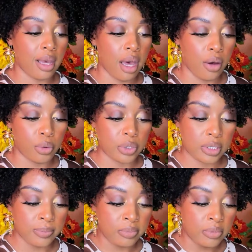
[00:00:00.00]

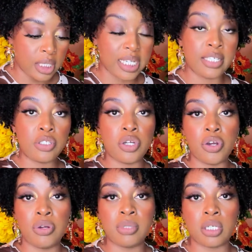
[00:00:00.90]
out in
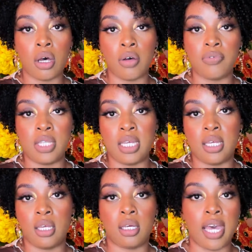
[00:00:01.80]
terms of
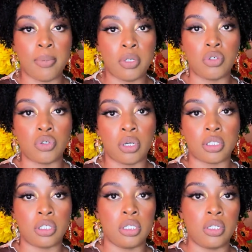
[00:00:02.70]
the cap
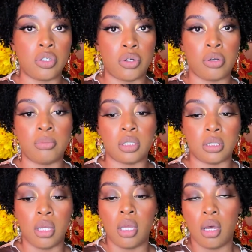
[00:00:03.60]
construction in
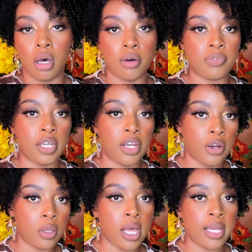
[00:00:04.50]
terms of the
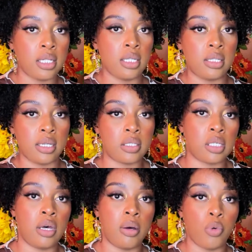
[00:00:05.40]
hairline it does
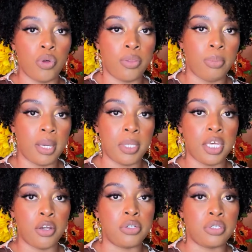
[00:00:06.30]
come with baby
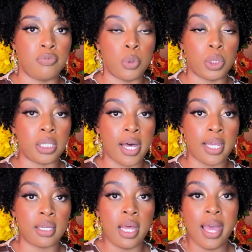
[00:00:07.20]
hairs if you would
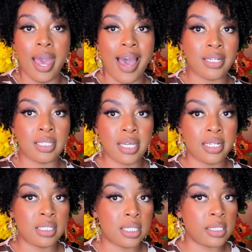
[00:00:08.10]
like i
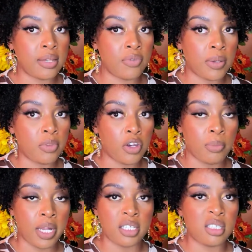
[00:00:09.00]
decided to leave them there
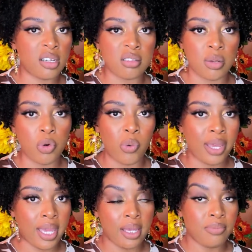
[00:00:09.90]
but i tucked them
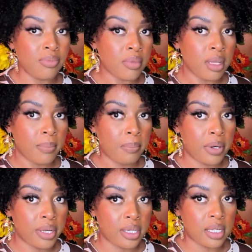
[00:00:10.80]
away
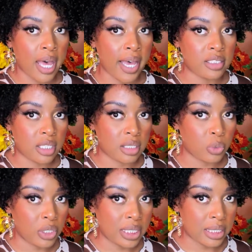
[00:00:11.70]
but i
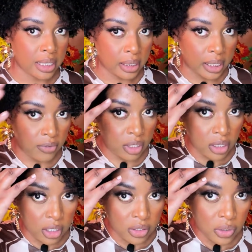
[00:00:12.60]
just wanted to leave it it
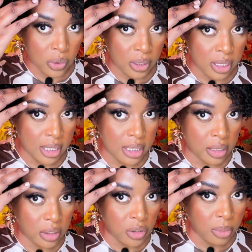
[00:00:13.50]
there so it's
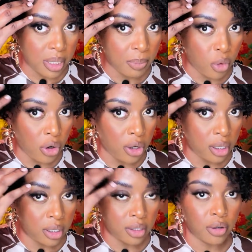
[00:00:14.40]
a little bit
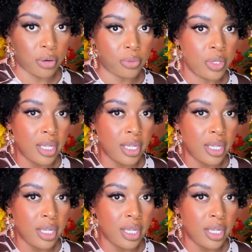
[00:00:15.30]
more you know